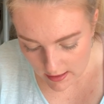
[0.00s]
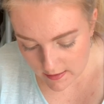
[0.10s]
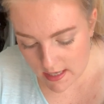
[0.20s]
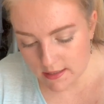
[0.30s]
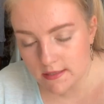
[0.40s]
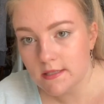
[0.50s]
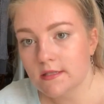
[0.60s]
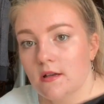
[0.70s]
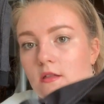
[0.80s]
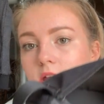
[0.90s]
And that's
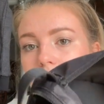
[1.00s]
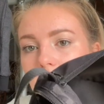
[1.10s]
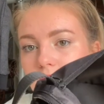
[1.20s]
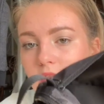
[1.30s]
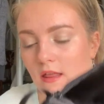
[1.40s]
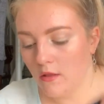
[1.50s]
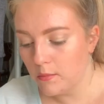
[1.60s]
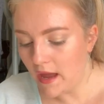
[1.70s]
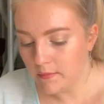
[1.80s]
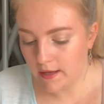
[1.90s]
all that I have in that little
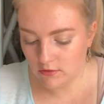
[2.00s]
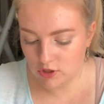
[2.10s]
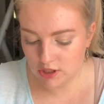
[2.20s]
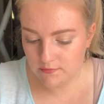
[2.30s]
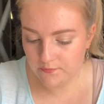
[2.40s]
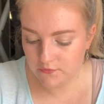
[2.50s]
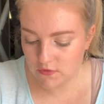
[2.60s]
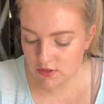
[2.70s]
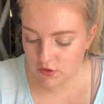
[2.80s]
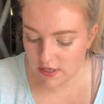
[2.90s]
back pouch.
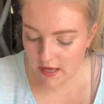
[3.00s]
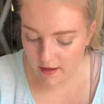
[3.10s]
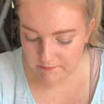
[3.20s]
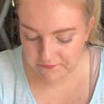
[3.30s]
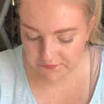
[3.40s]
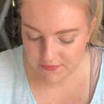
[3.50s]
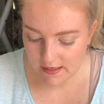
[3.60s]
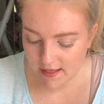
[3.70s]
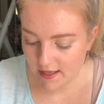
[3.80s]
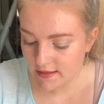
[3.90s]
So yeah,
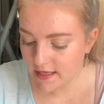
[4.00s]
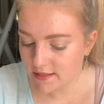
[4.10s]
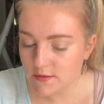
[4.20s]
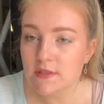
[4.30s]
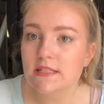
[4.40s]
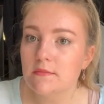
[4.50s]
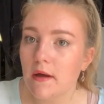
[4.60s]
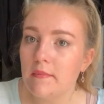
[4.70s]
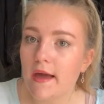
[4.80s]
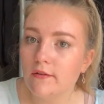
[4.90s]
that's what's in
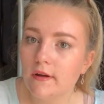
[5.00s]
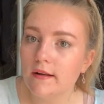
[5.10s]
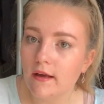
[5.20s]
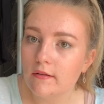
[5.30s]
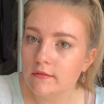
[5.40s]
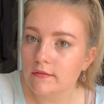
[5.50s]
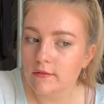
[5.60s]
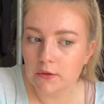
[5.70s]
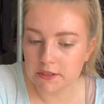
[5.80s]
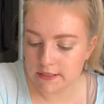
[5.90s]
my bag right now.
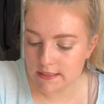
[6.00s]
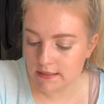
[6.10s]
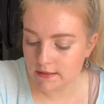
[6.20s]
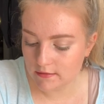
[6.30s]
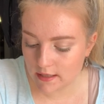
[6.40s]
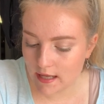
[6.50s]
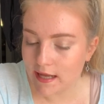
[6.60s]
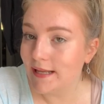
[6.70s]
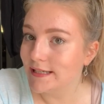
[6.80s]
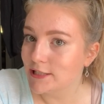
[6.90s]
Quarantine
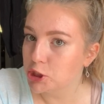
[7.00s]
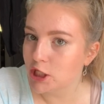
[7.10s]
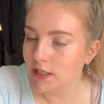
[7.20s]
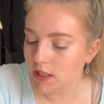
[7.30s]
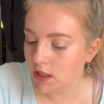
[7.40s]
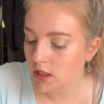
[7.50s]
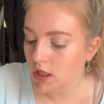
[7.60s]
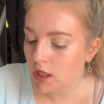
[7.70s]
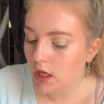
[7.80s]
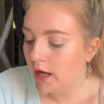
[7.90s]
edition.
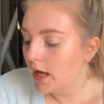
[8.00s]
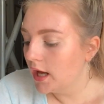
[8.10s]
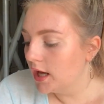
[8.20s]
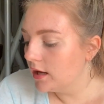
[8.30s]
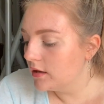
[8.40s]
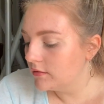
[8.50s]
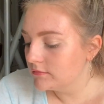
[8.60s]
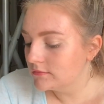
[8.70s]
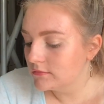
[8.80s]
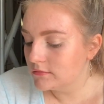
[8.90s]

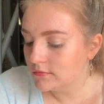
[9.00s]
Um,